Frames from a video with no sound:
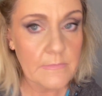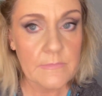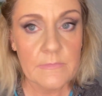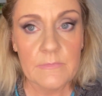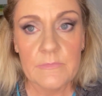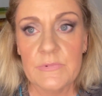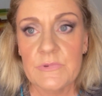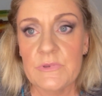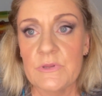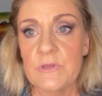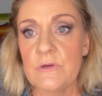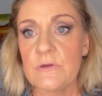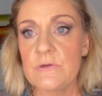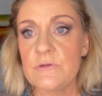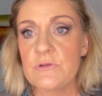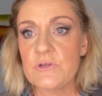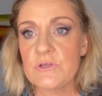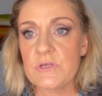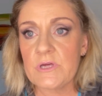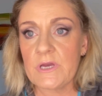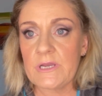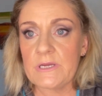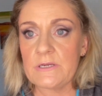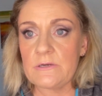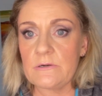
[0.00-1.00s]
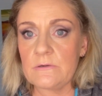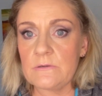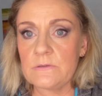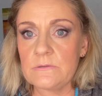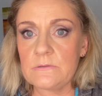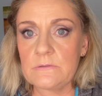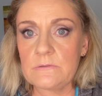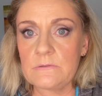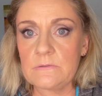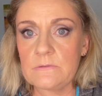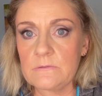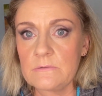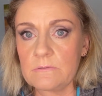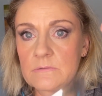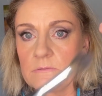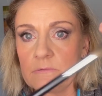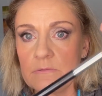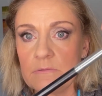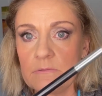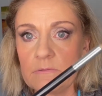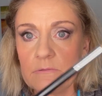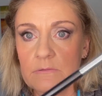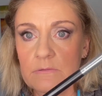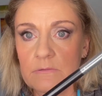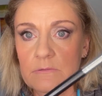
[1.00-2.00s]
third shade on,
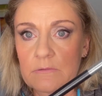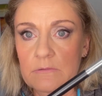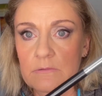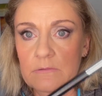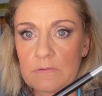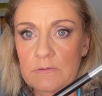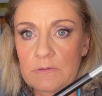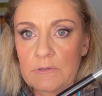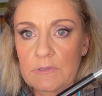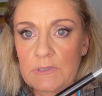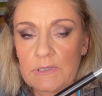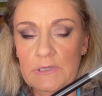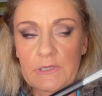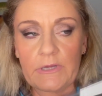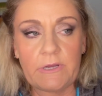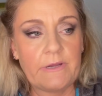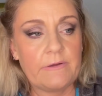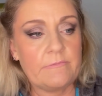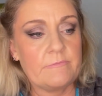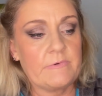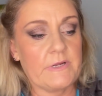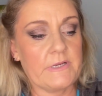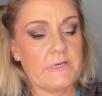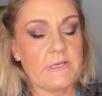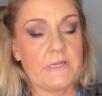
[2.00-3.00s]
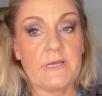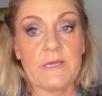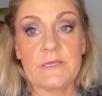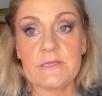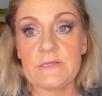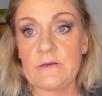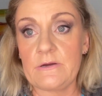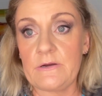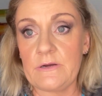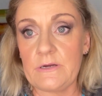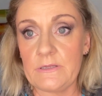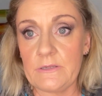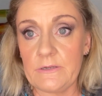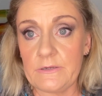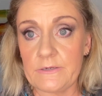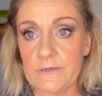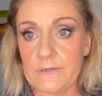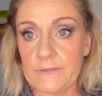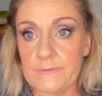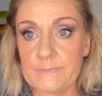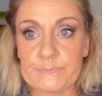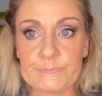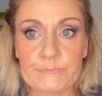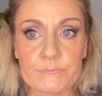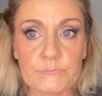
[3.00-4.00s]
the light one, as a highlighter.
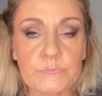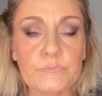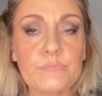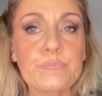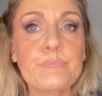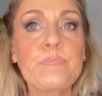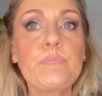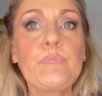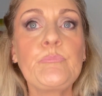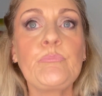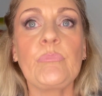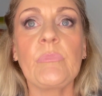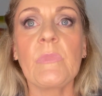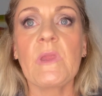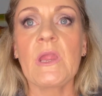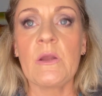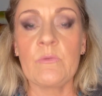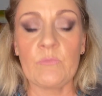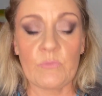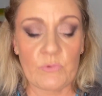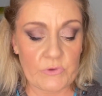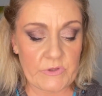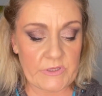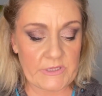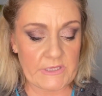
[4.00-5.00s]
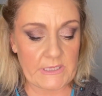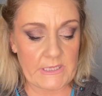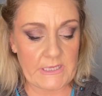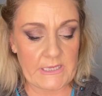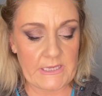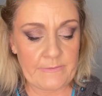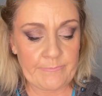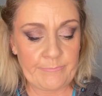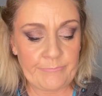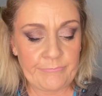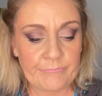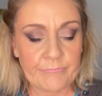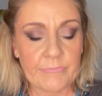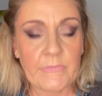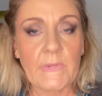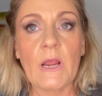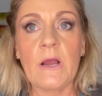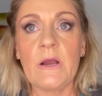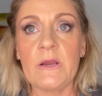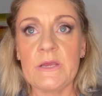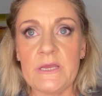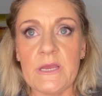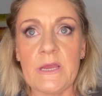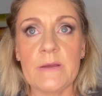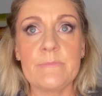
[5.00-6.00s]
And we'll see. Oh
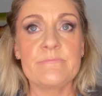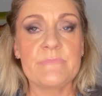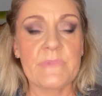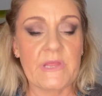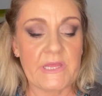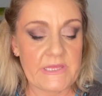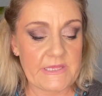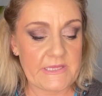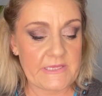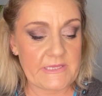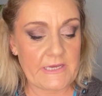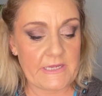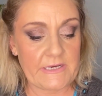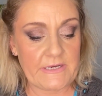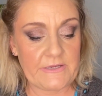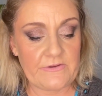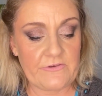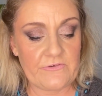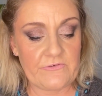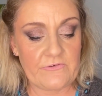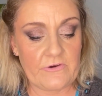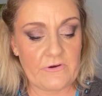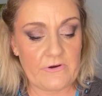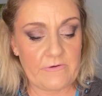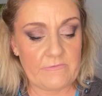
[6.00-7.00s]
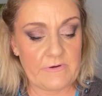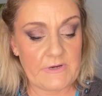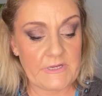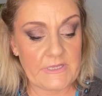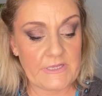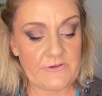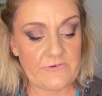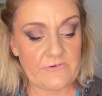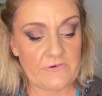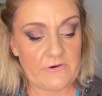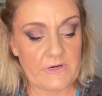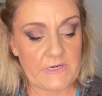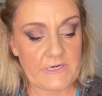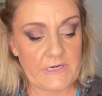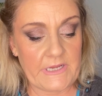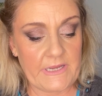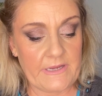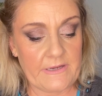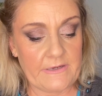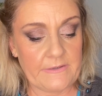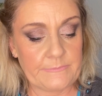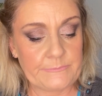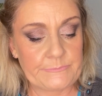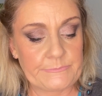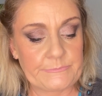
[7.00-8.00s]
yeah, it's starting to dry, really dry now.